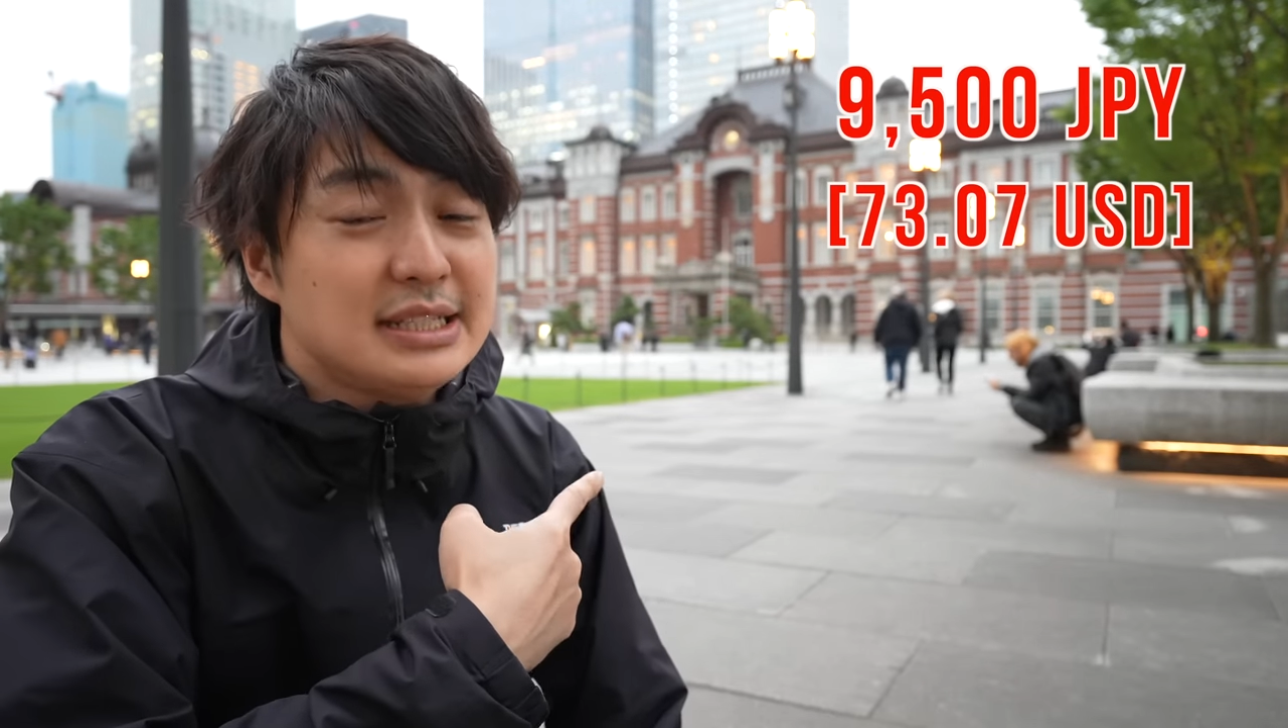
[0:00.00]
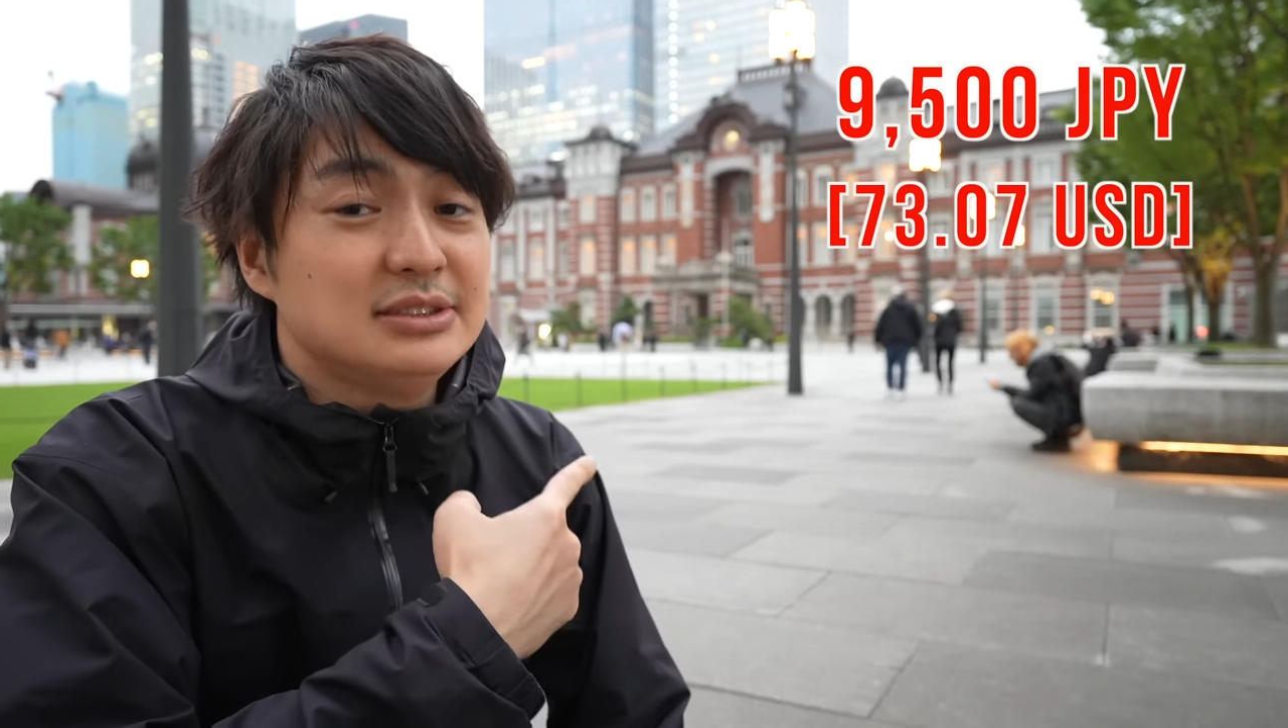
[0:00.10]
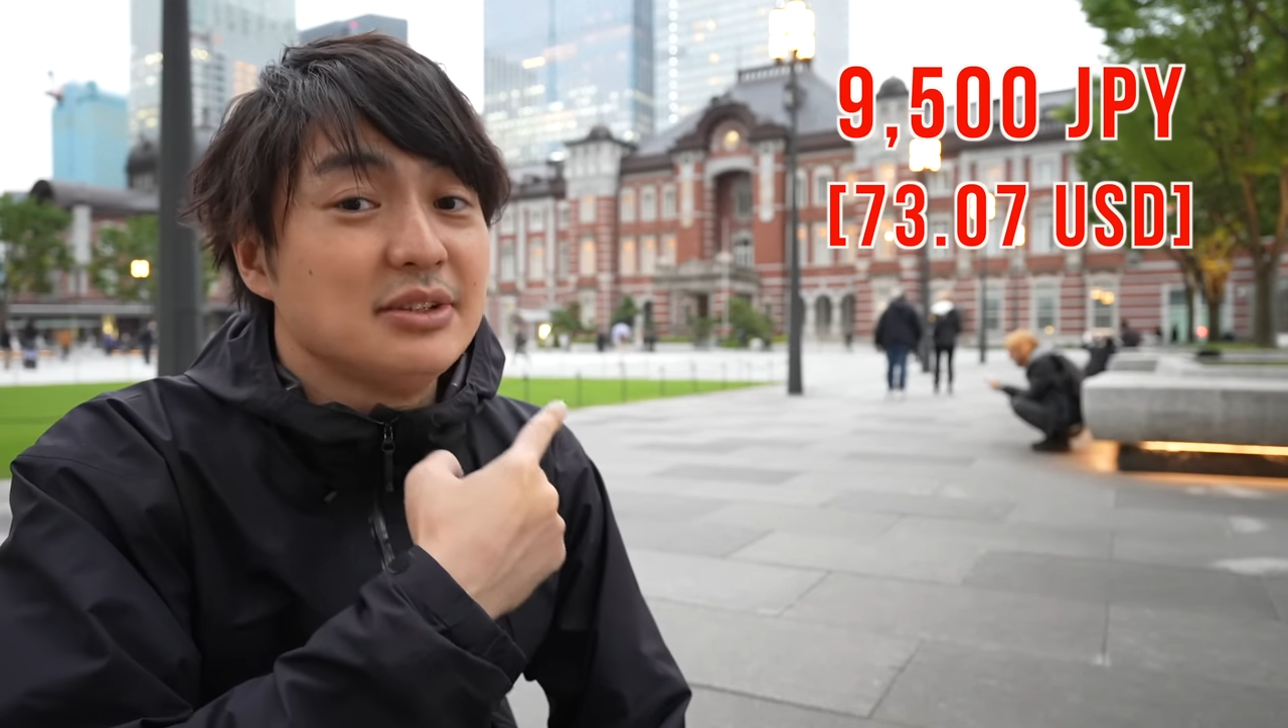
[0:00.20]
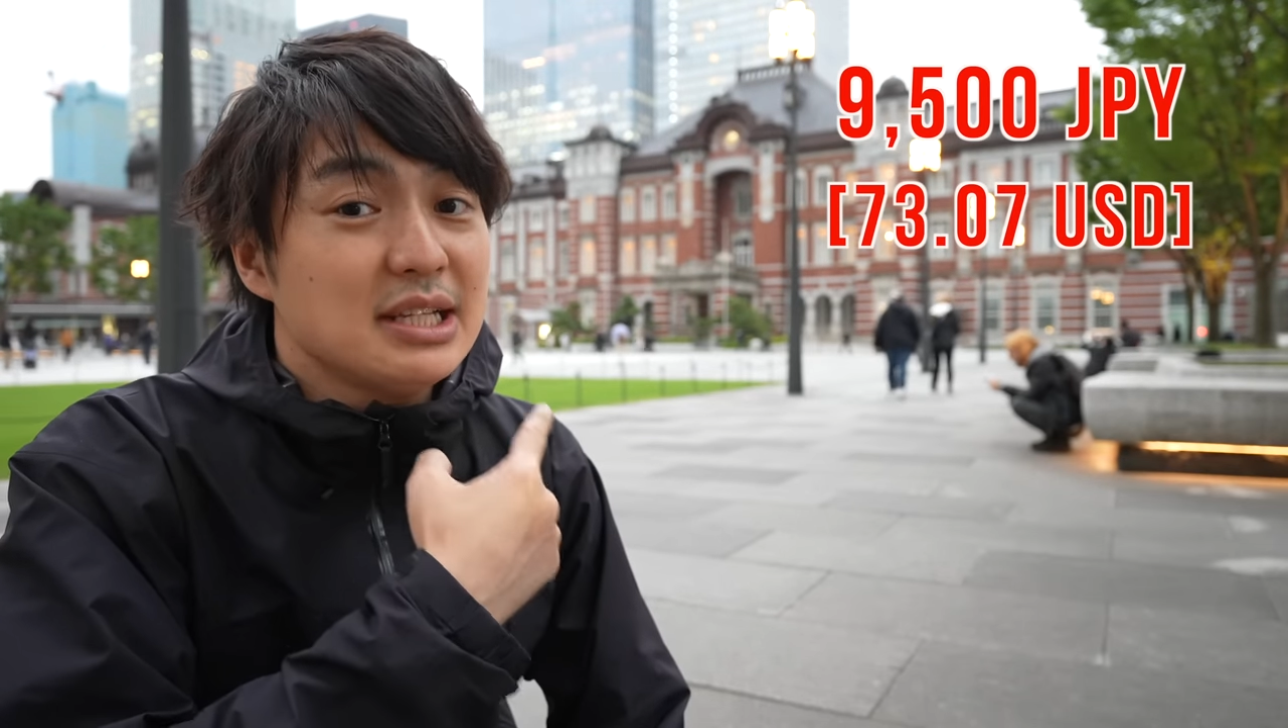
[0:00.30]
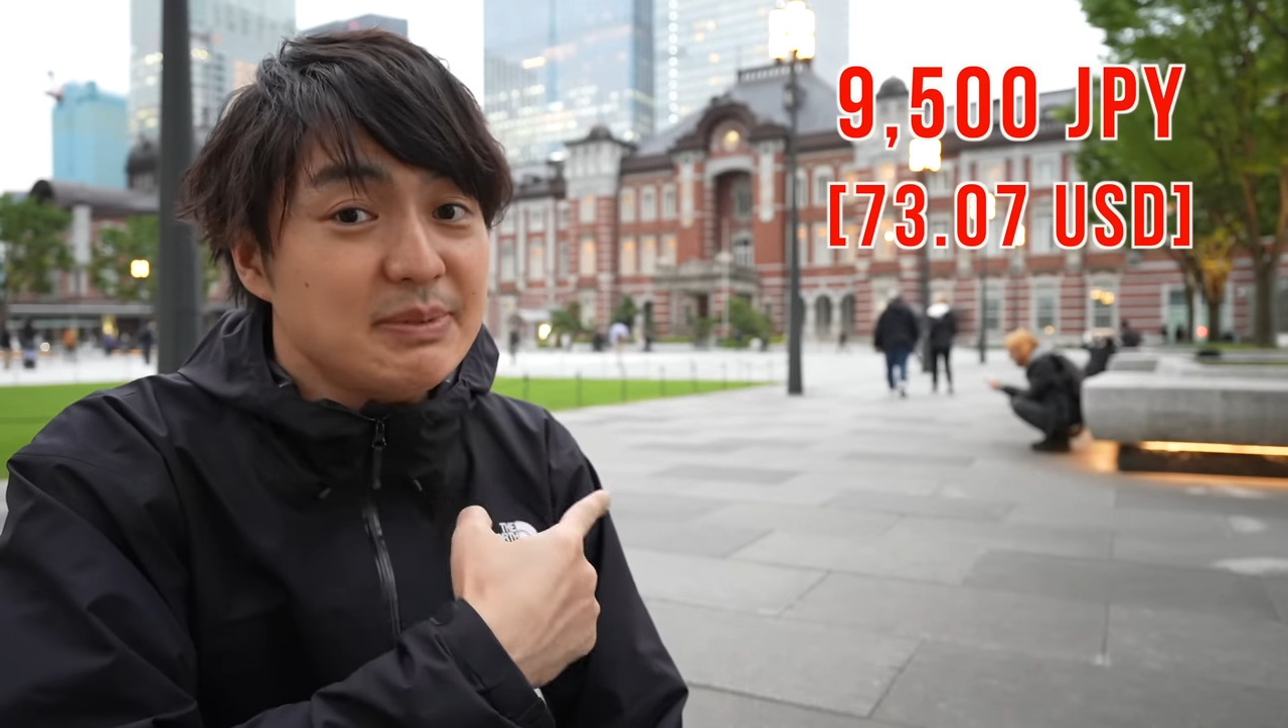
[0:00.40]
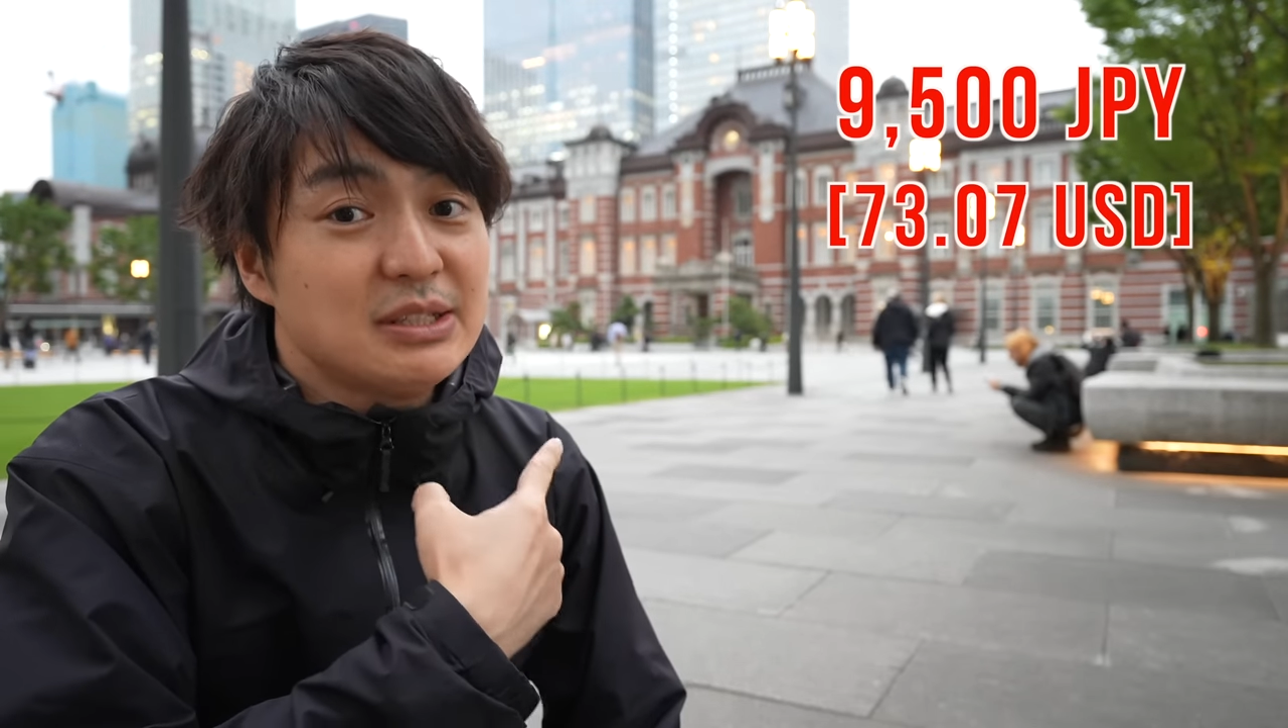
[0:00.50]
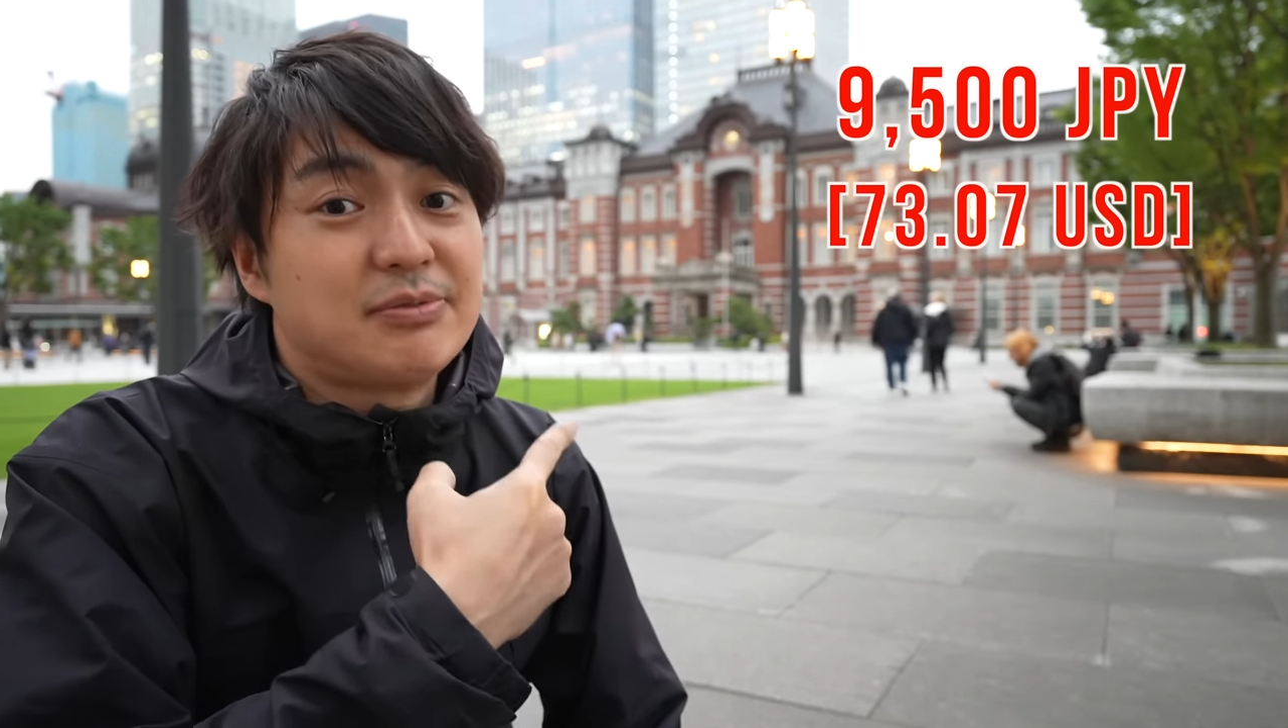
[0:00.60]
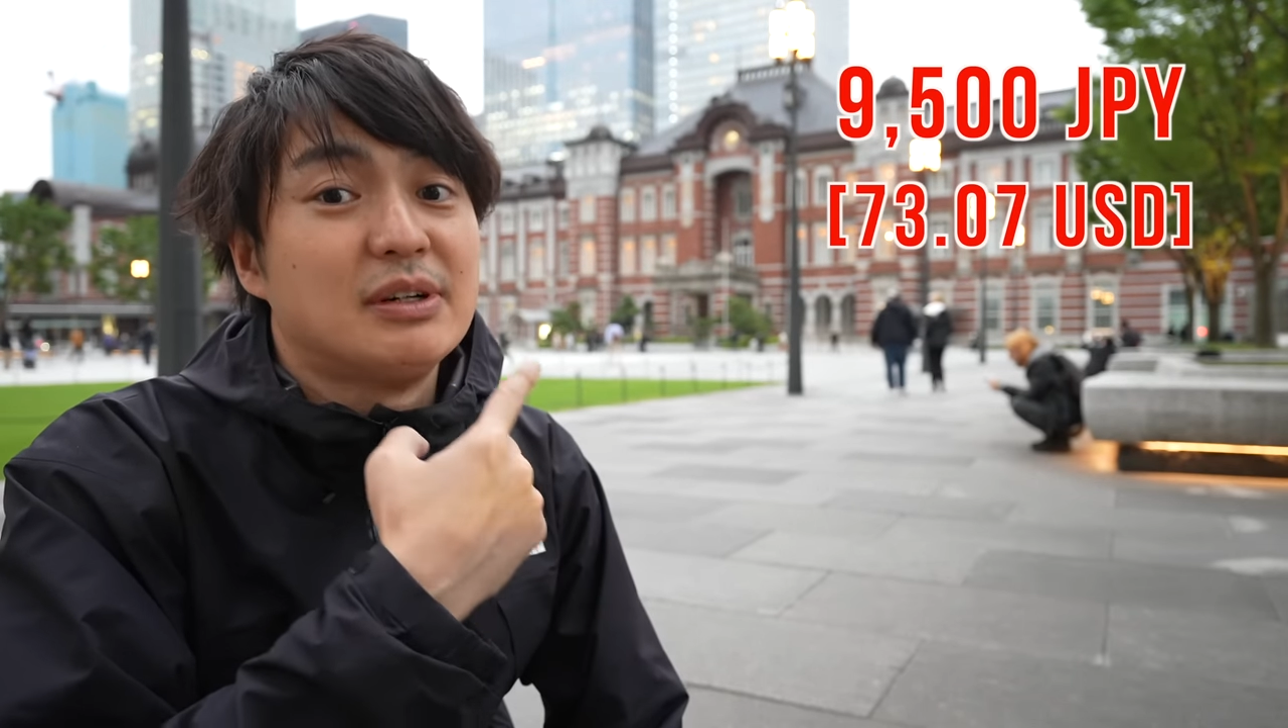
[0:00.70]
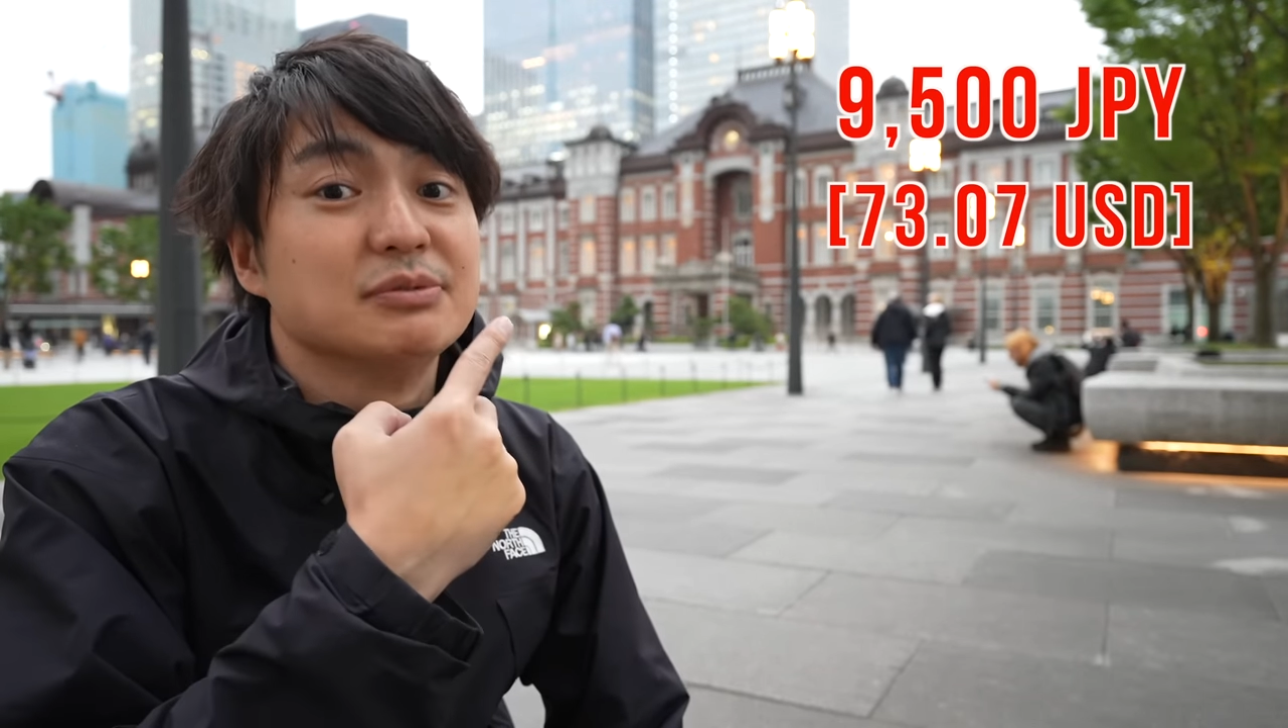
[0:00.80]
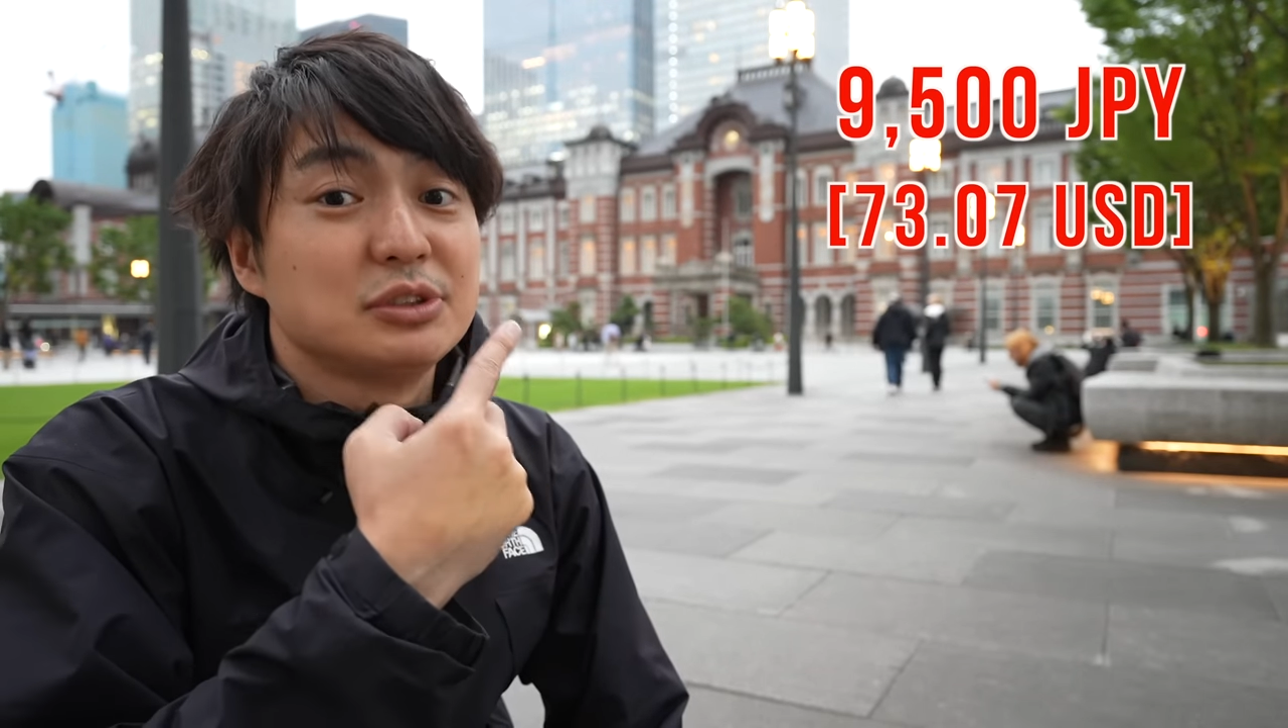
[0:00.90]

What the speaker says: is leaving from